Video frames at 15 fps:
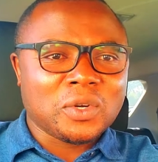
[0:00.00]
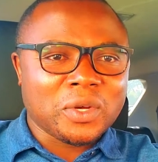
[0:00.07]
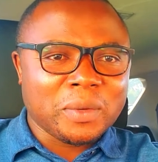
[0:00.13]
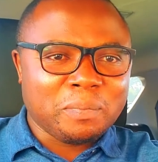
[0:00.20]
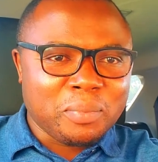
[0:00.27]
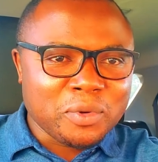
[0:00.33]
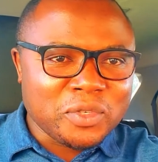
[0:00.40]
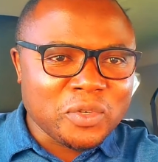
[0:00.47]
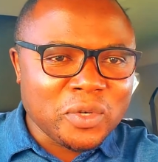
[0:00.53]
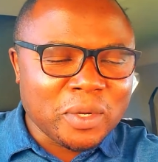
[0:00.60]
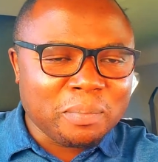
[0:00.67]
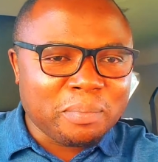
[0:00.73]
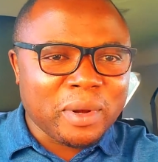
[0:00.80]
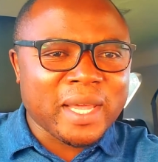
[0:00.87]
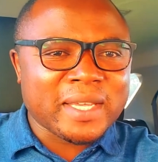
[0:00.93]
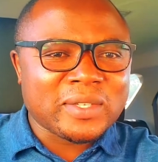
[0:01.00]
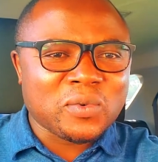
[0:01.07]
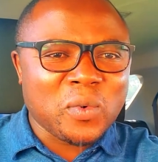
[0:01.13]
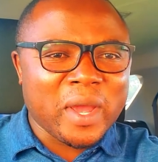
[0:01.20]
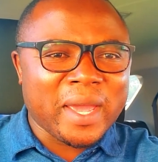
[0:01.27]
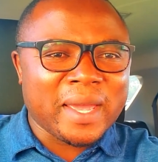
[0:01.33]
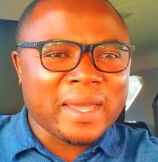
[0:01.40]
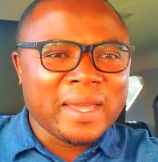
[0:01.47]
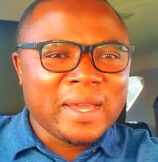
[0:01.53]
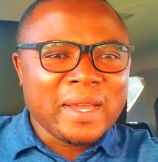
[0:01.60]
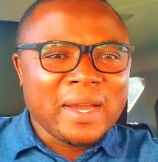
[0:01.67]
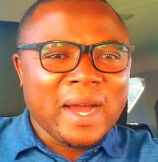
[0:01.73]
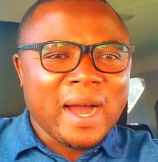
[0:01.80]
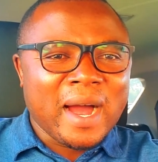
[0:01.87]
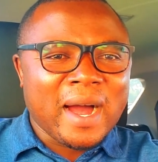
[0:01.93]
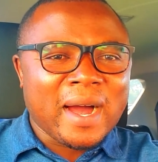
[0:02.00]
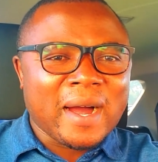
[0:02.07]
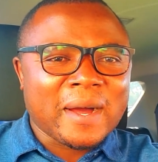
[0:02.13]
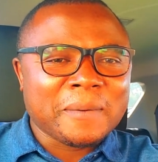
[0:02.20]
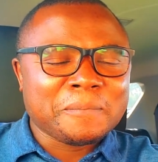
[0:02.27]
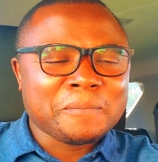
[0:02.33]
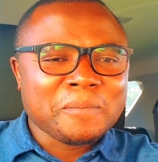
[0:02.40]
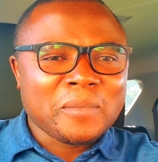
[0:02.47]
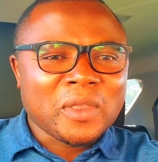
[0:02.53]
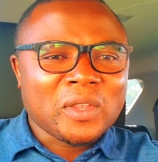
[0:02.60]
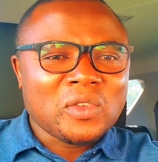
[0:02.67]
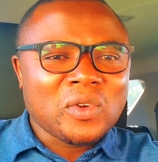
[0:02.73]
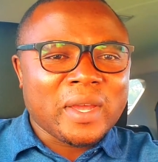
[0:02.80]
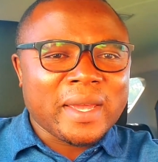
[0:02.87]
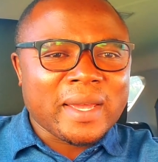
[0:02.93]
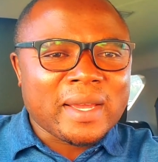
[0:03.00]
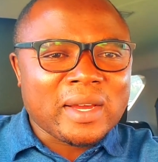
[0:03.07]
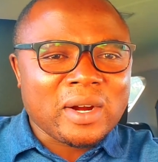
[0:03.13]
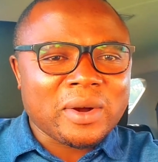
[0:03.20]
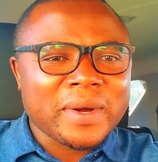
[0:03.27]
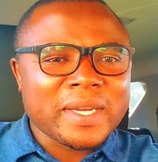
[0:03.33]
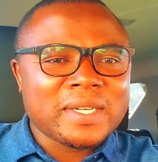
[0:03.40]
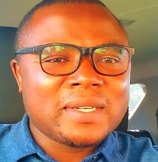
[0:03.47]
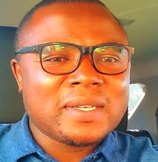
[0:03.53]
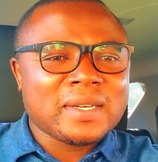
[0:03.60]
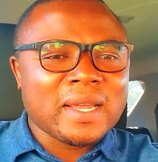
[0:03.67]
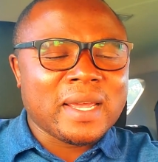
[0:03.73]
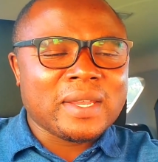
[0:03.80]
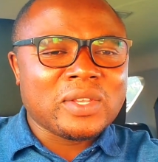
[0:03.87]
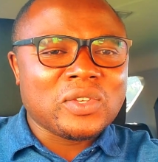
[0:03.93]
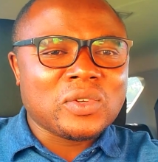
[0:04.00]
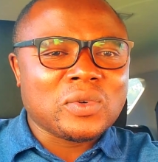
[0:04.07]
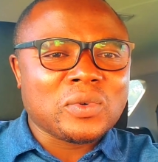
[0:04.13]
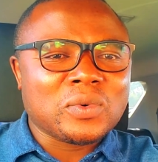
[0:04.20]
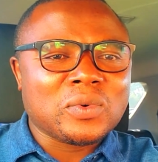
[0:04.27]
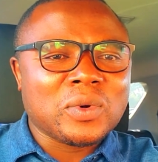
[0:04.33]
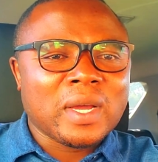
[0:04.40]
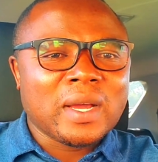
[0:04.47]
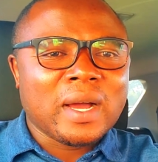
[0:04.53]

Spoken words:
It puts you in a place where you're encouraged and you